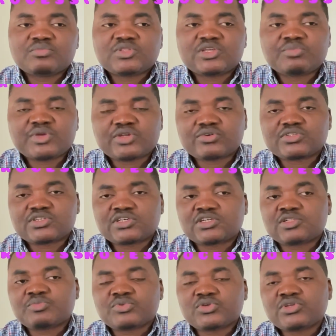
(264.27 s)
They may not
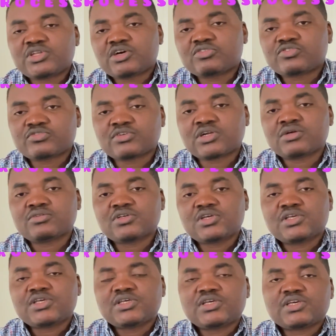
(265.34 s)
help you in that route,
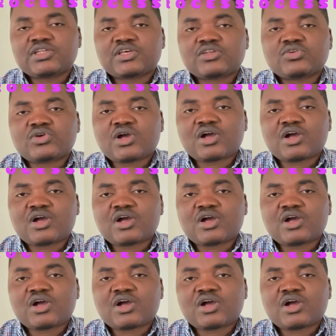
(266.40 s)
and then they